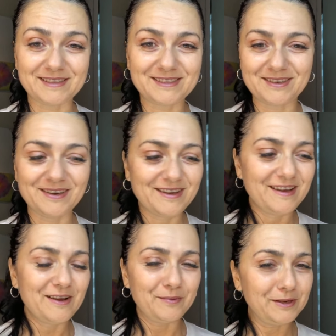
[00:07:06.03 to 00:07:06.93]
Okay,
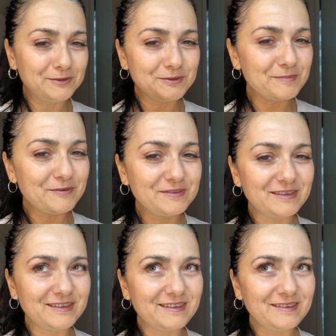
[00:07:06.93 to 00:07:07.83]
this is all
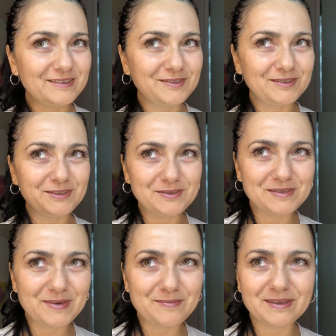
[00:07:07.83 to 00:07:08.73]
interconnected. So
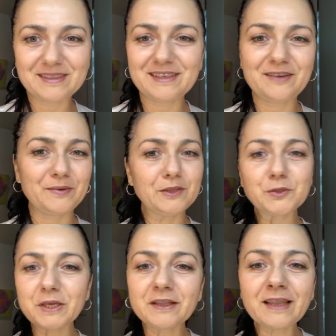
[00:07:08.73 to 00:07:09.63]
we need to remove
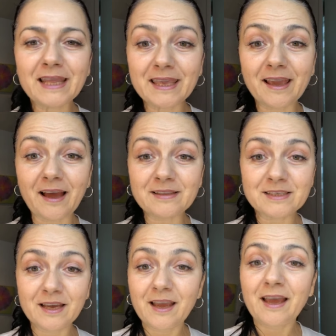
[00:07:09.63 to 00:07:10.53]
to reduce the
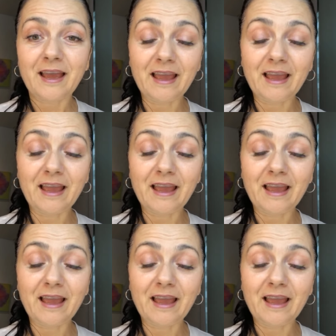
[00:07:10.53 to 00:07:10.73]
bad bacteria.